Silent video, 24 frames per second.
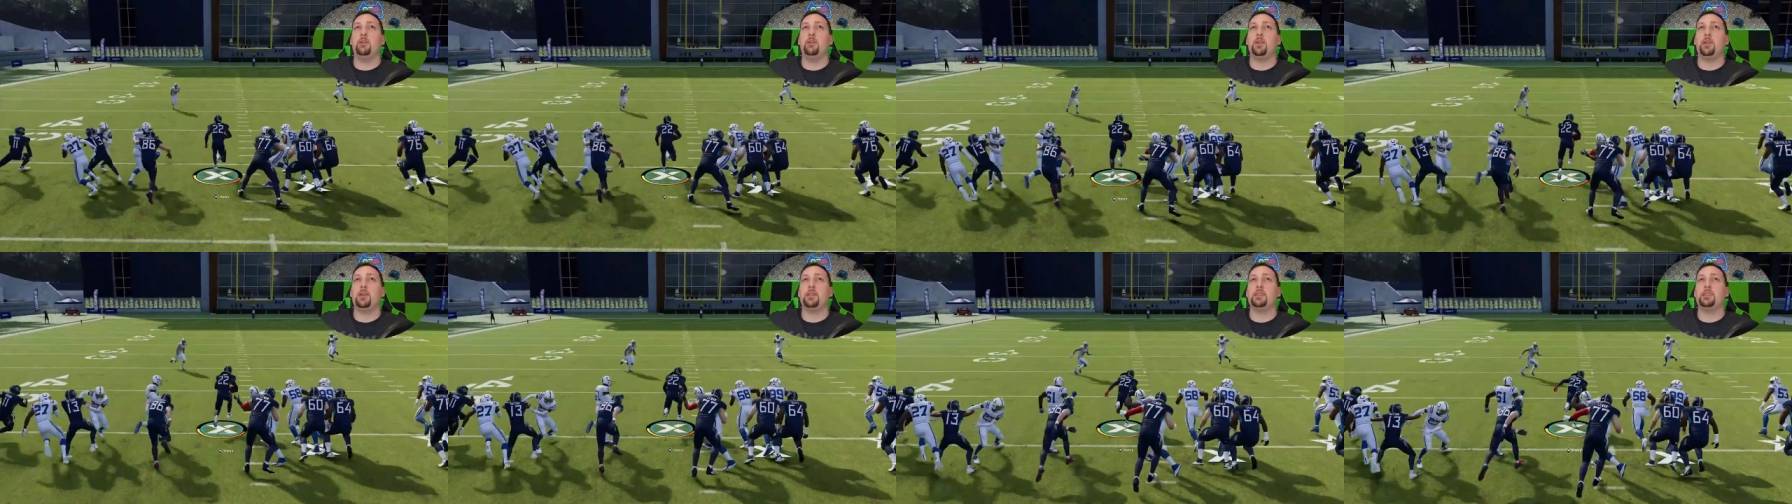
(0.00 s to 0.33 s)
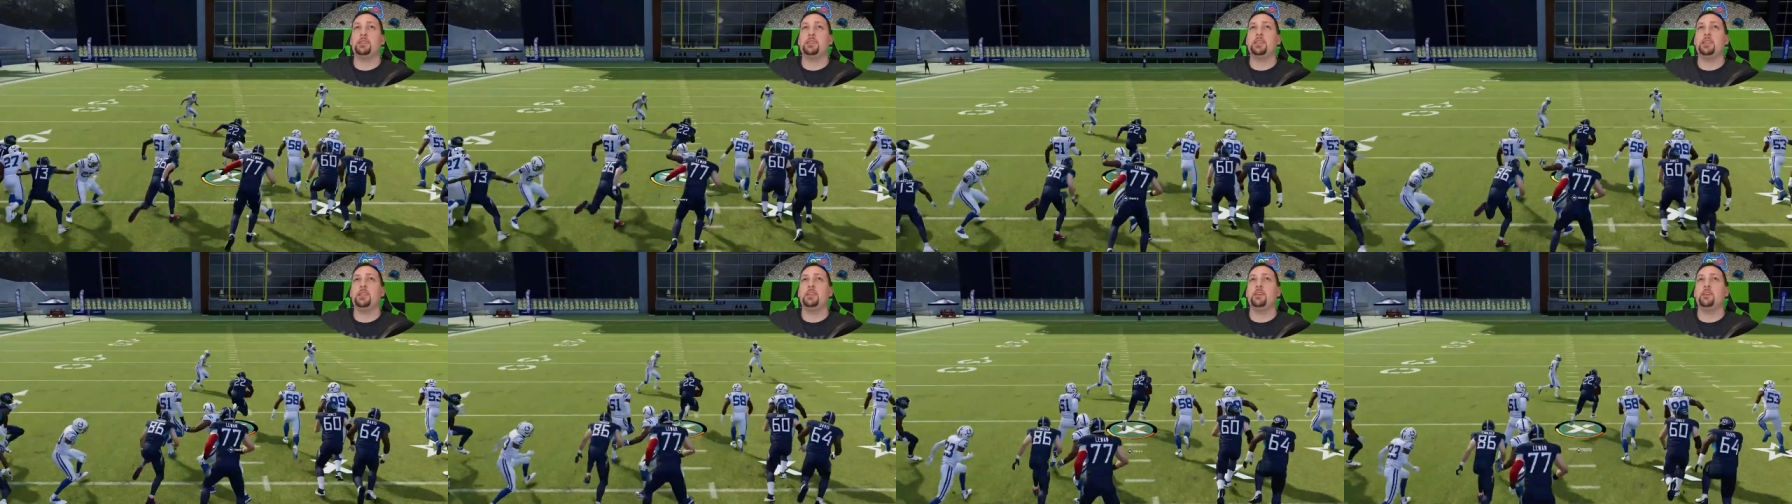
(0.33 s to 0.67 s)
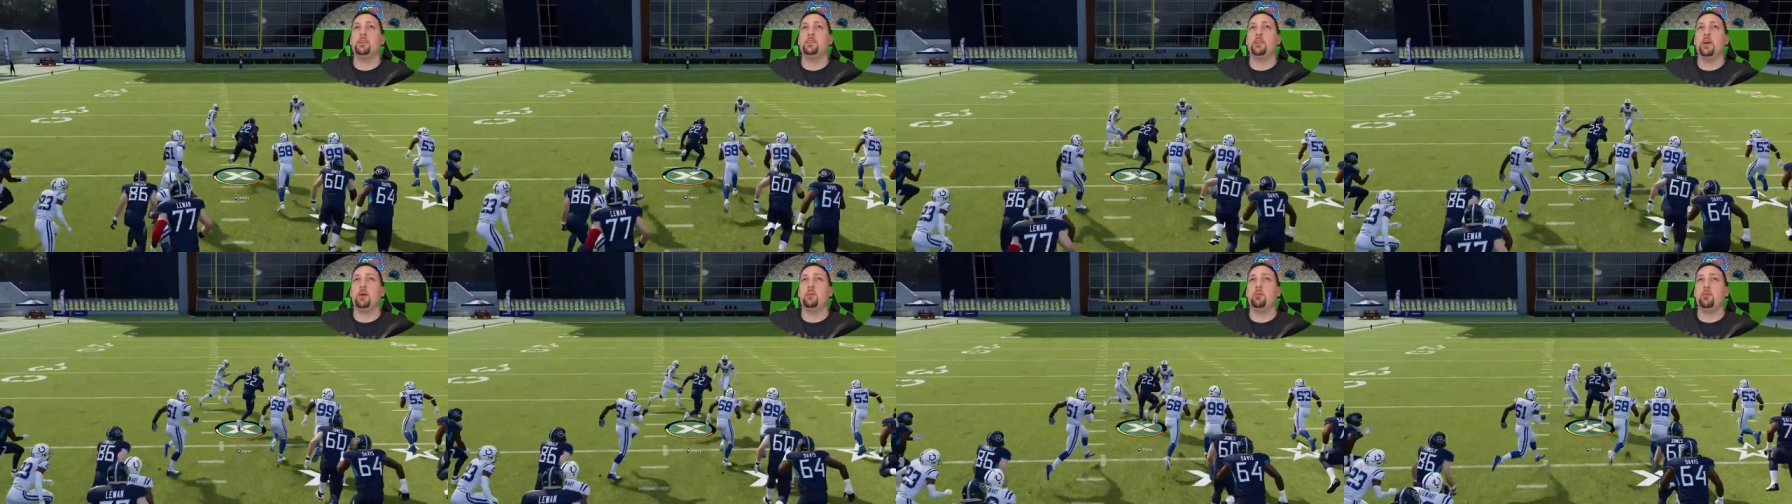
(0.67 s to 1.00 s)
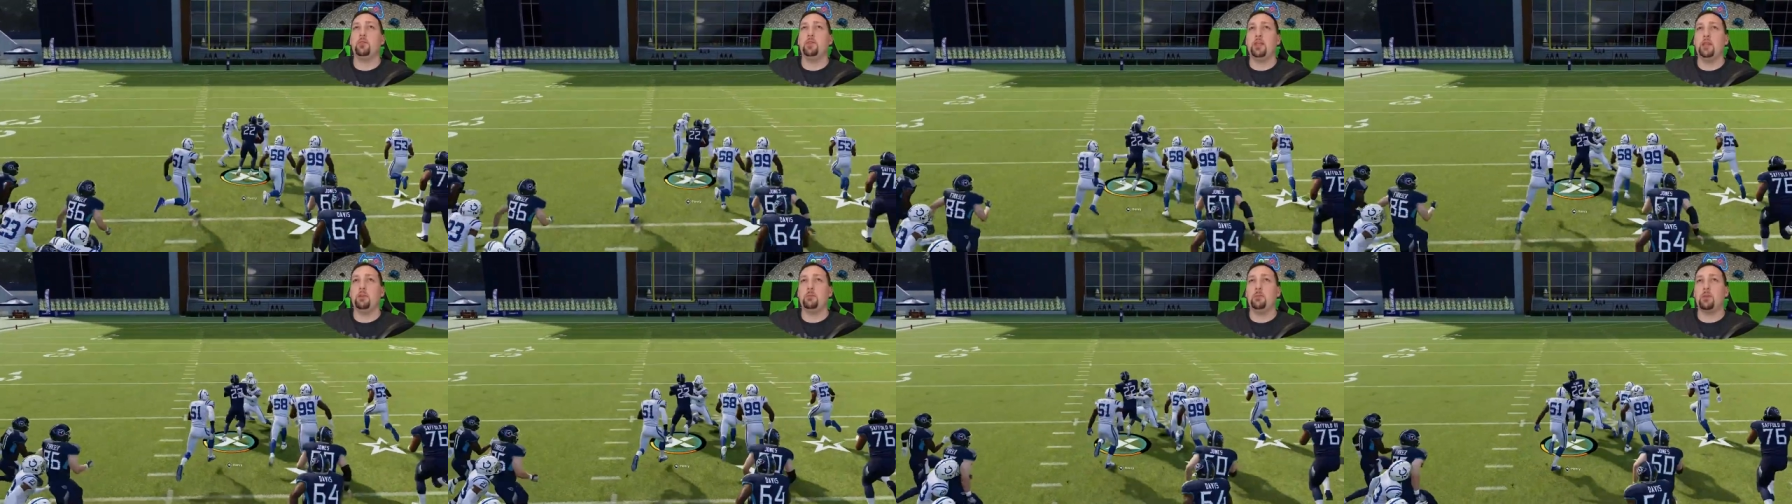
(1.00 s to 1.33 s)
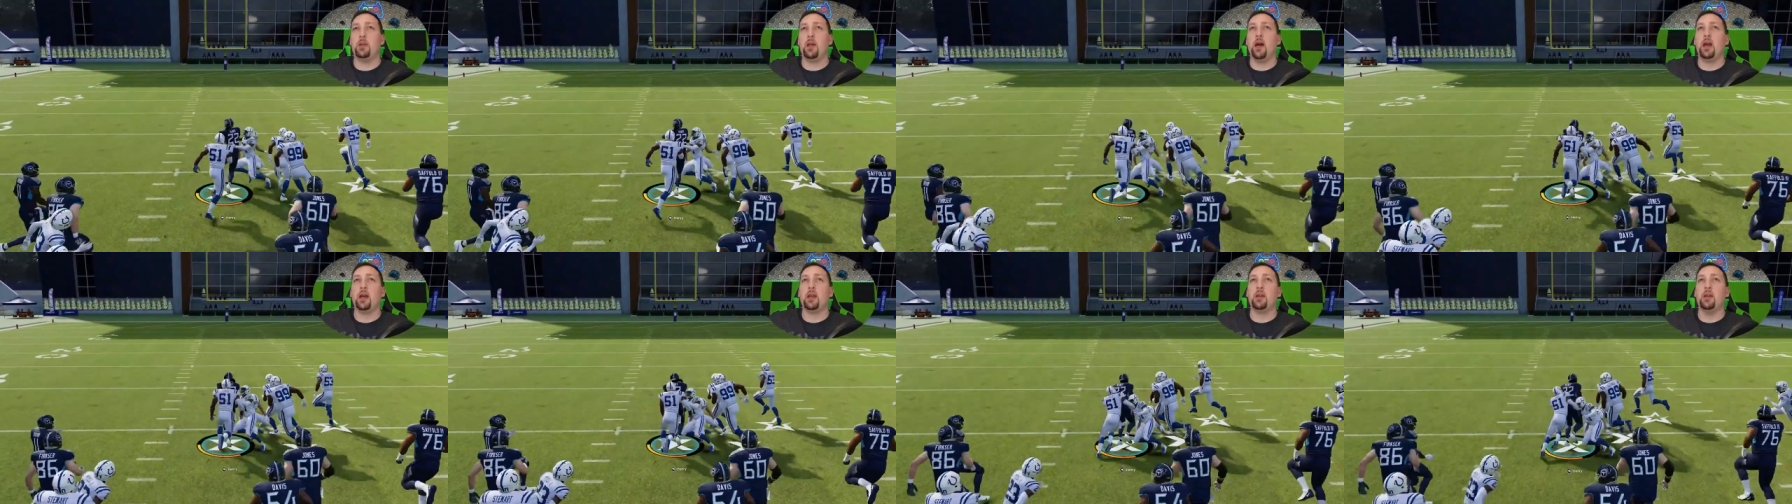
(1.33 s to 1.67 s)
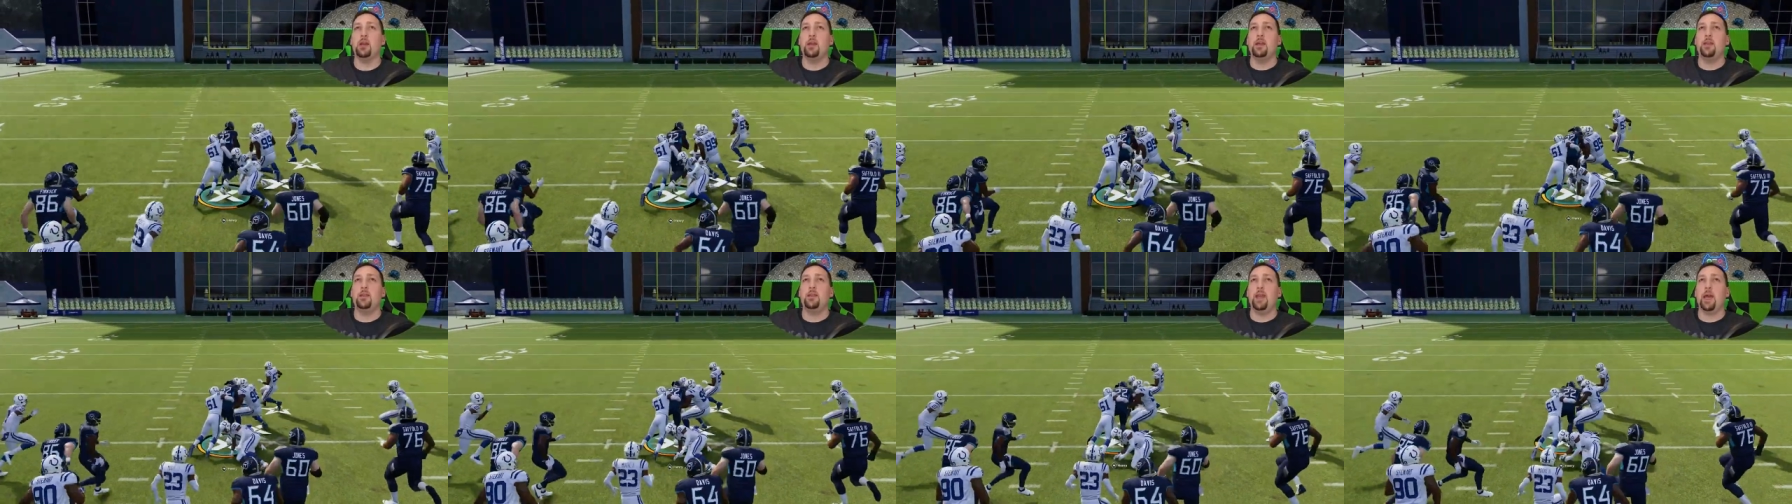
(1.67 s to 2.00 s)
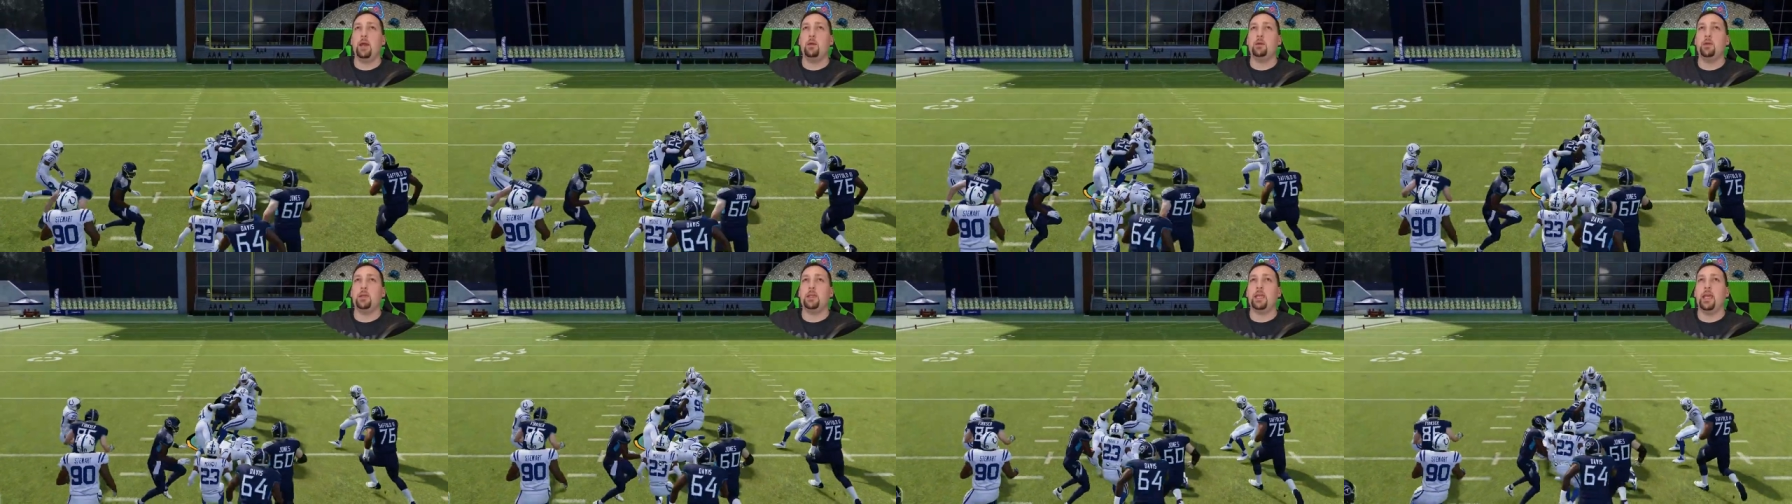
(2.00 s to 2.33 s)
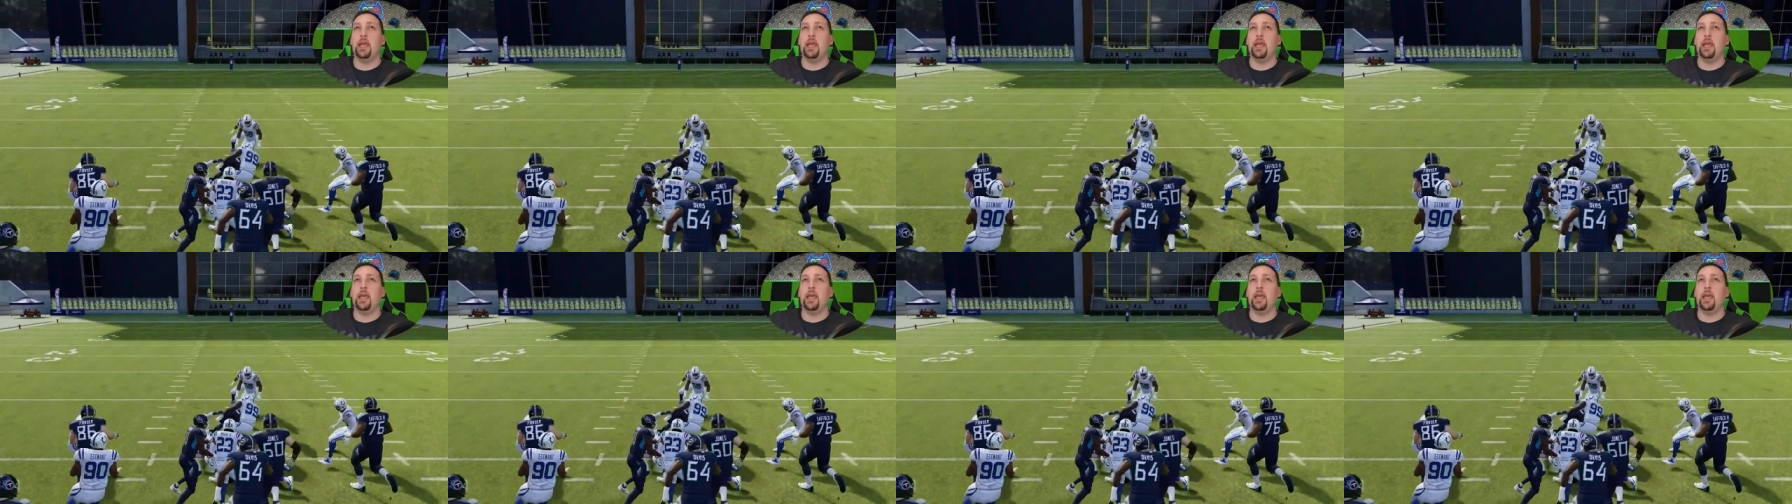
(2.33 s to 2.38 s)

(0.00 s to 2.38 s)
You can see the double team block that we